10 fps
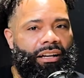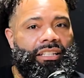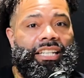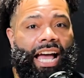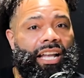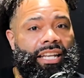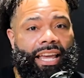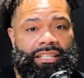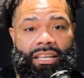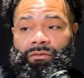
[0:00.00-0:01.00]

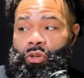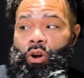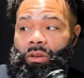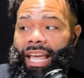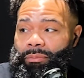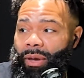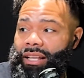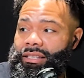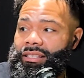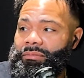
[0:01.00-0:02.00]
nowadays. If you don't like
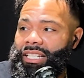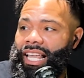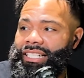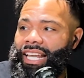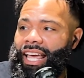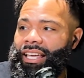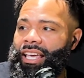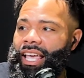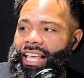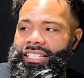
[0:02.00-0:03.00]
pets or something like that,
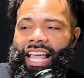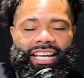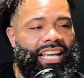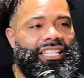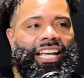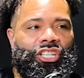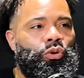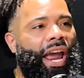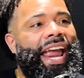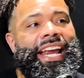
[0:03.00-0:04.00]
but it's like you
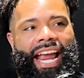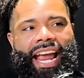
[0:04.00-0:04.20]
hate,